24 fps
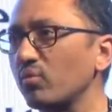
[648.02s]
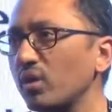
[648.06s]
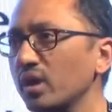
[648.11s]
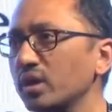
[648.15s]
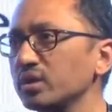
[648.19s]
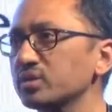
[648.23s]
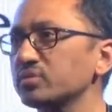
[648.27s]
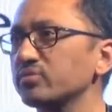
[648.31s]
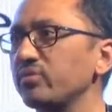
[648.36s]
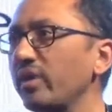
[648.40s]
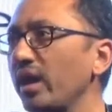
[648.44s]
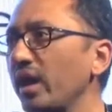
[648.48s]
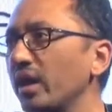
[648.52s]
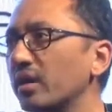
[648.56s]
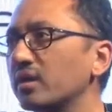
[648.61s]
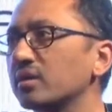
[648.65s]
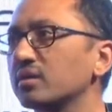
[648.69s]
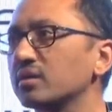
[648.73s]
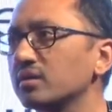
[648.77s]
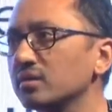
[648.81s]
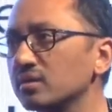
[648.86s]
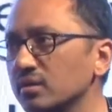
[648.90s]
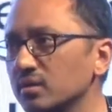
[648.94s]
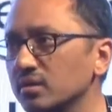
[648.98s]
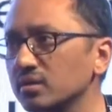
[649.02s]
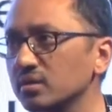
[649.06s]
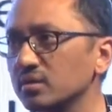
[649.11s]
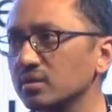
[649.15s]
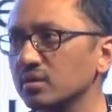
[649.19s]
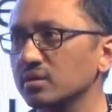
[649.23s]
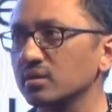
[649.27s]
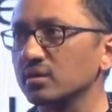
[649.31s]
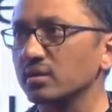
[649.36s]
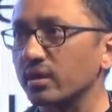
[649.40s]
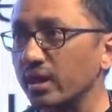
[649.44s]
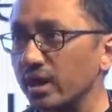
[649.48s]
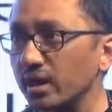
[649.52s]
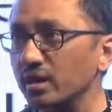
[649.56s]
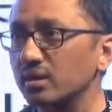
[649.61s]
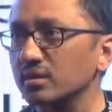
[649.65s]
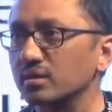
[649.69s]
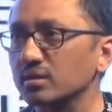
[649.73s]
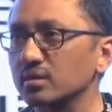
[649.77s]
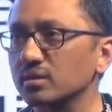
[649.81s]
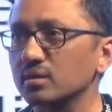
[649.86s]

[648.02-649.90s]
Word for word: what is fake, right?